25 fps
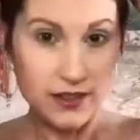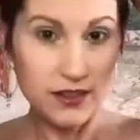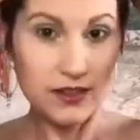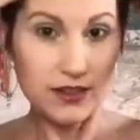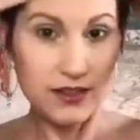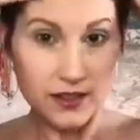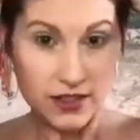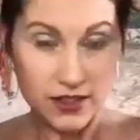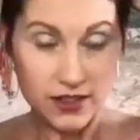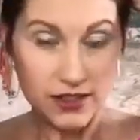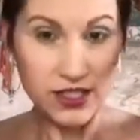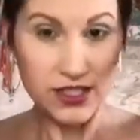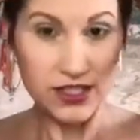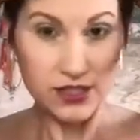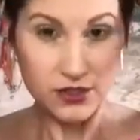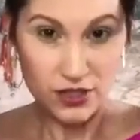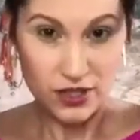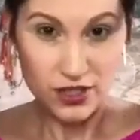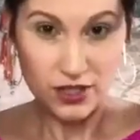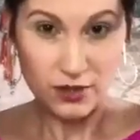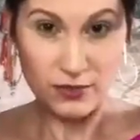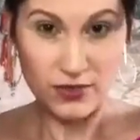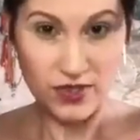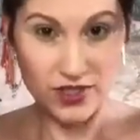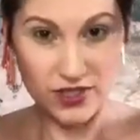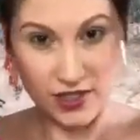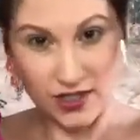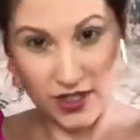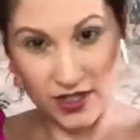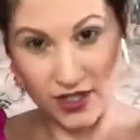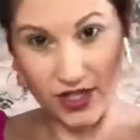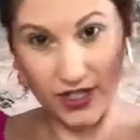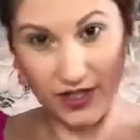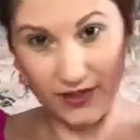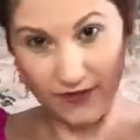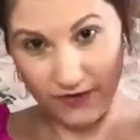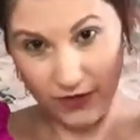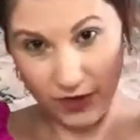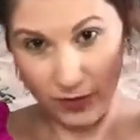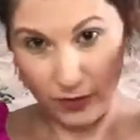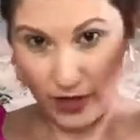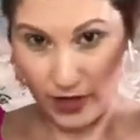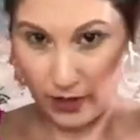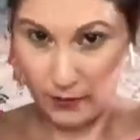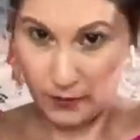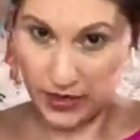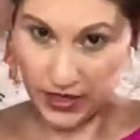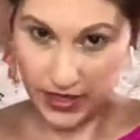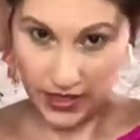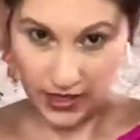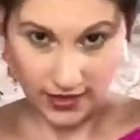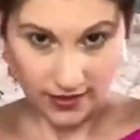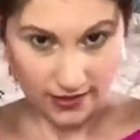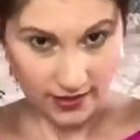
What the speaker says: I just usually massage it in for about a minute.